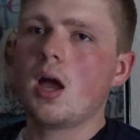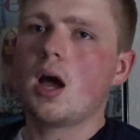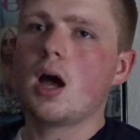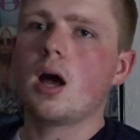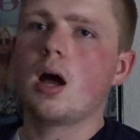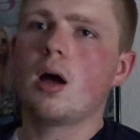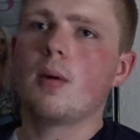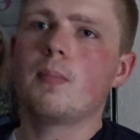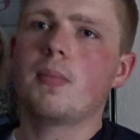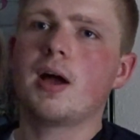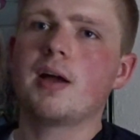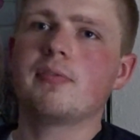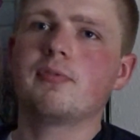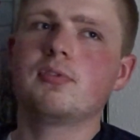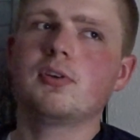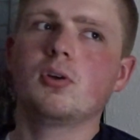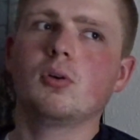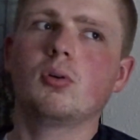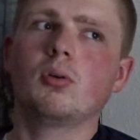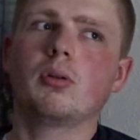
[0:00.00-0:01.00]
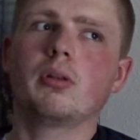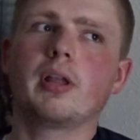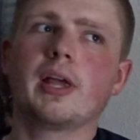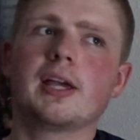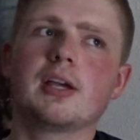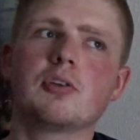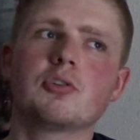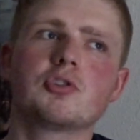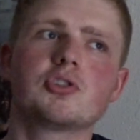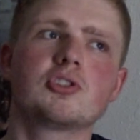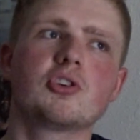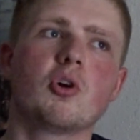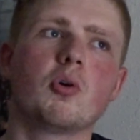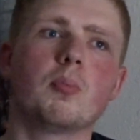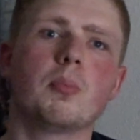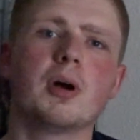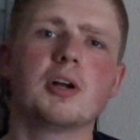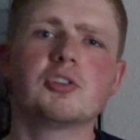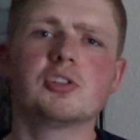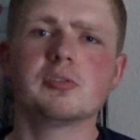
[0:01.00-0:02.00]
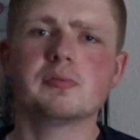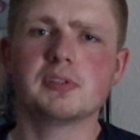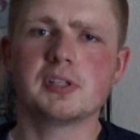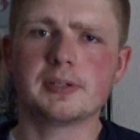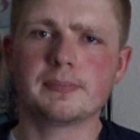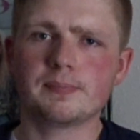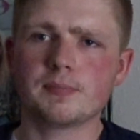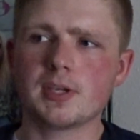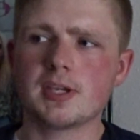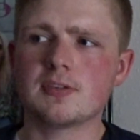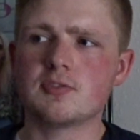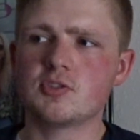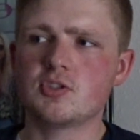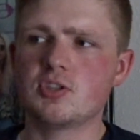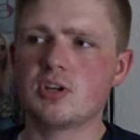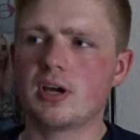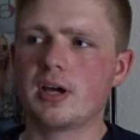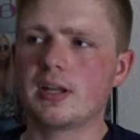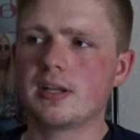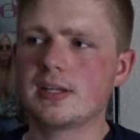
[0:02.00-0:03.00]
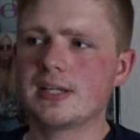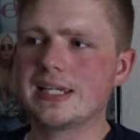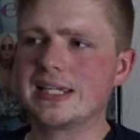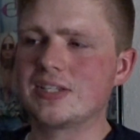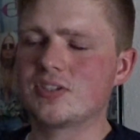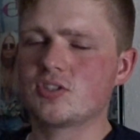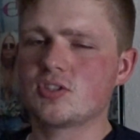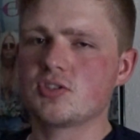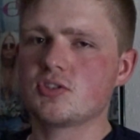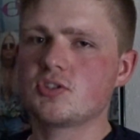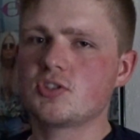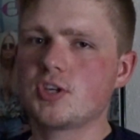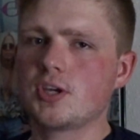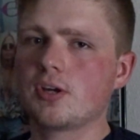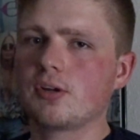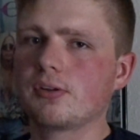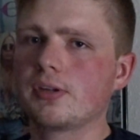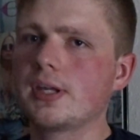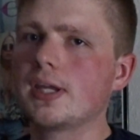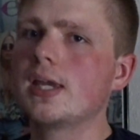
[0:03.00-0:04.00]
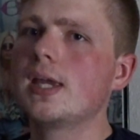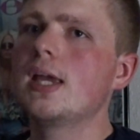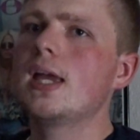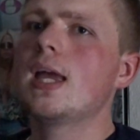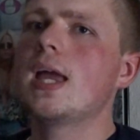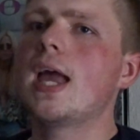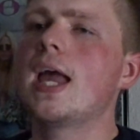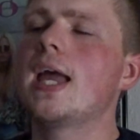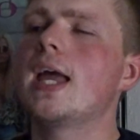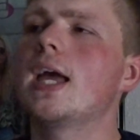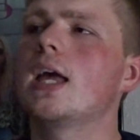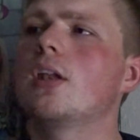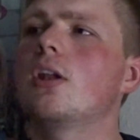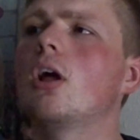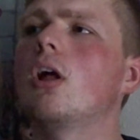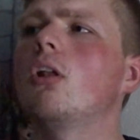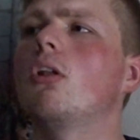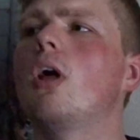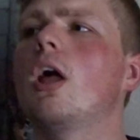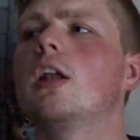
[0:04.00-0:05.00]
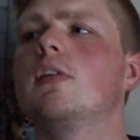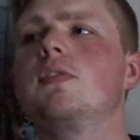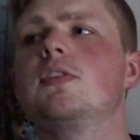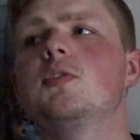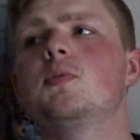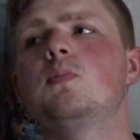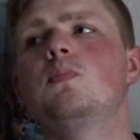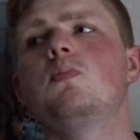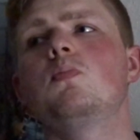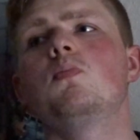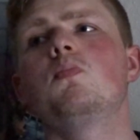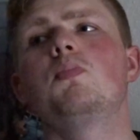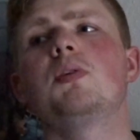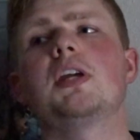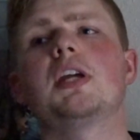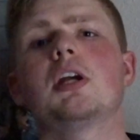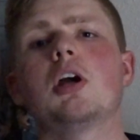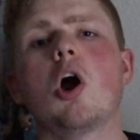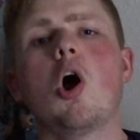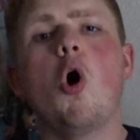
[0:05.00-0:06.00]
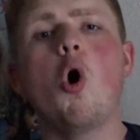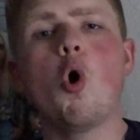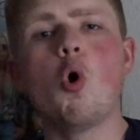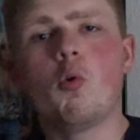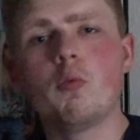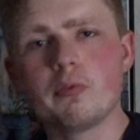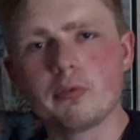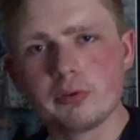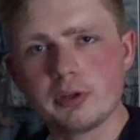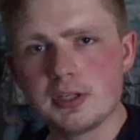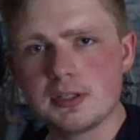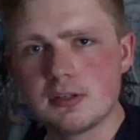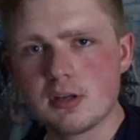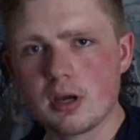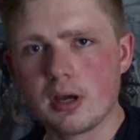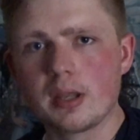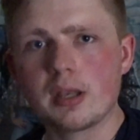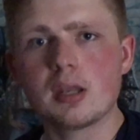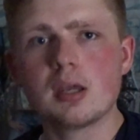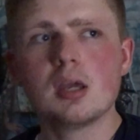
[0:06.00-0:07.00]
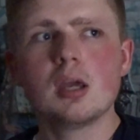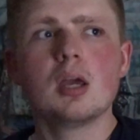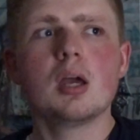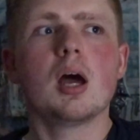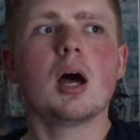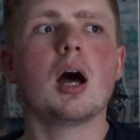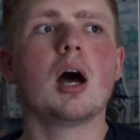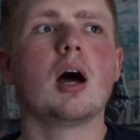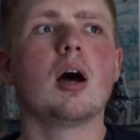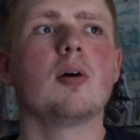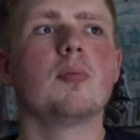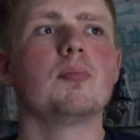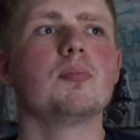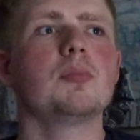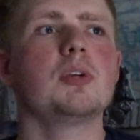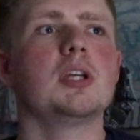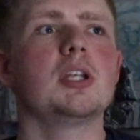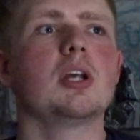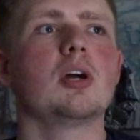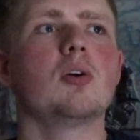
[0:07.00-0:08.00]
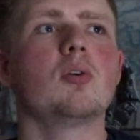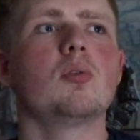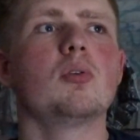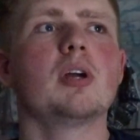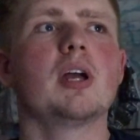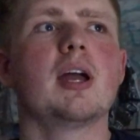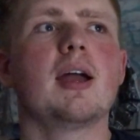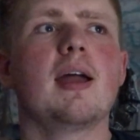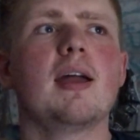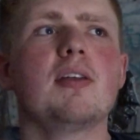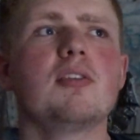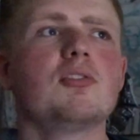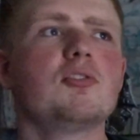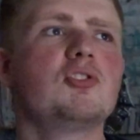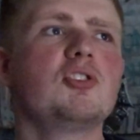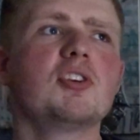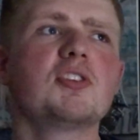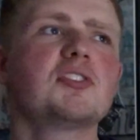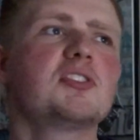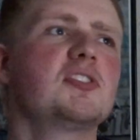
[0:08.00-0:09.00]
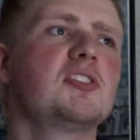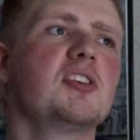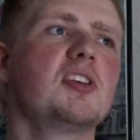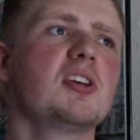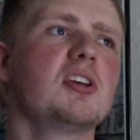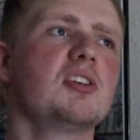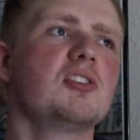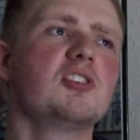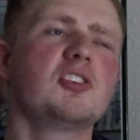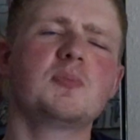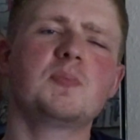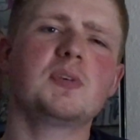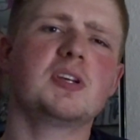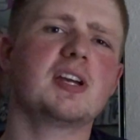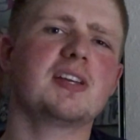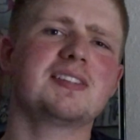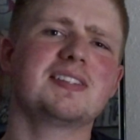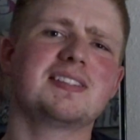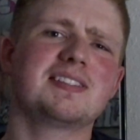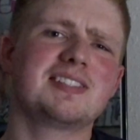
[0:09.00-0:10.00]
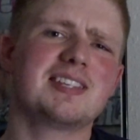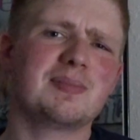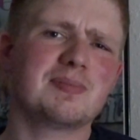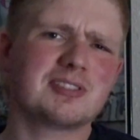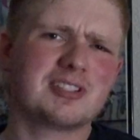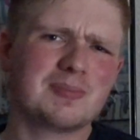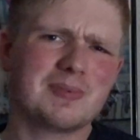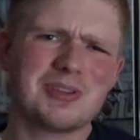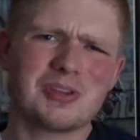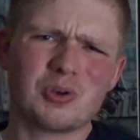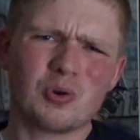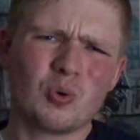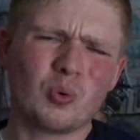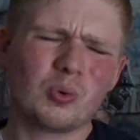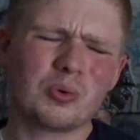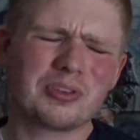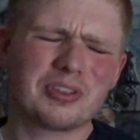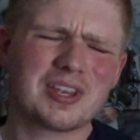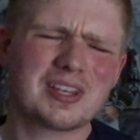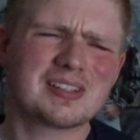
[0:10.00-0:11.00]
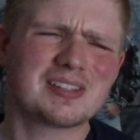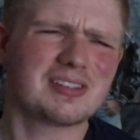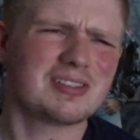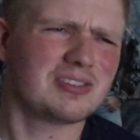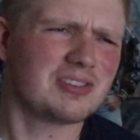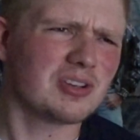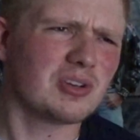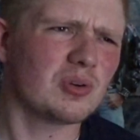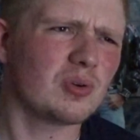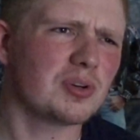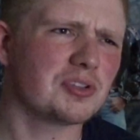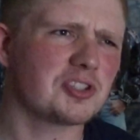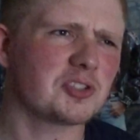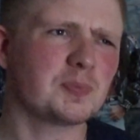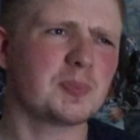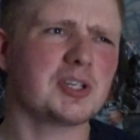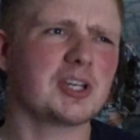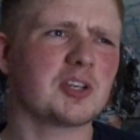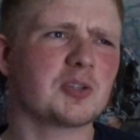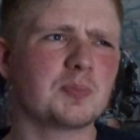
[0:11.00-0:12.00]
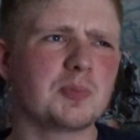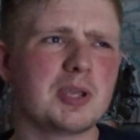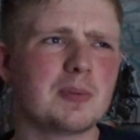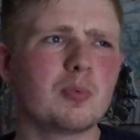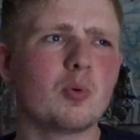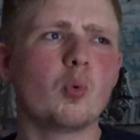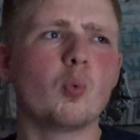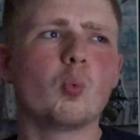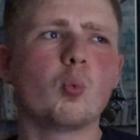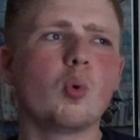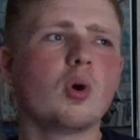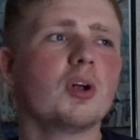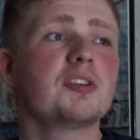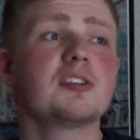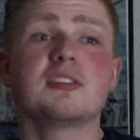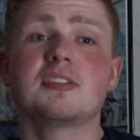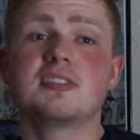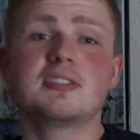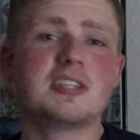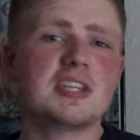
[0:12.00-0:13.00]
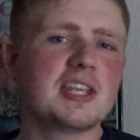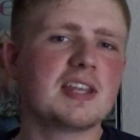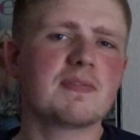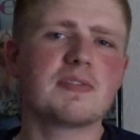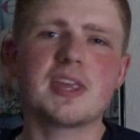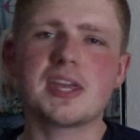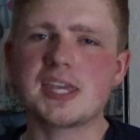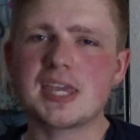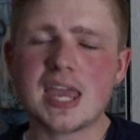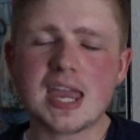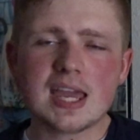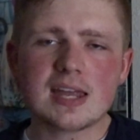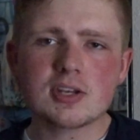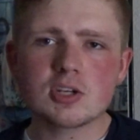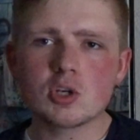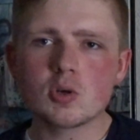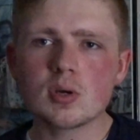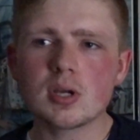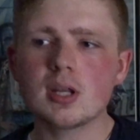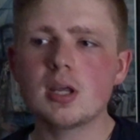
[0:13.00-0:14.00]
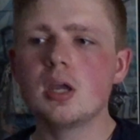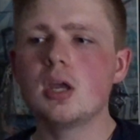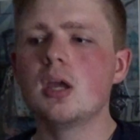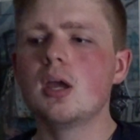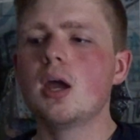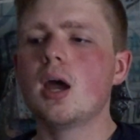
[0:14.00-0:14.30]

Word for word: Um, I feel like so much of it is done insincerely, and a lot of it's being overly done um, you know, uh, just to just because it seems to be the cool thing to do, and just because people want to see if they can do it.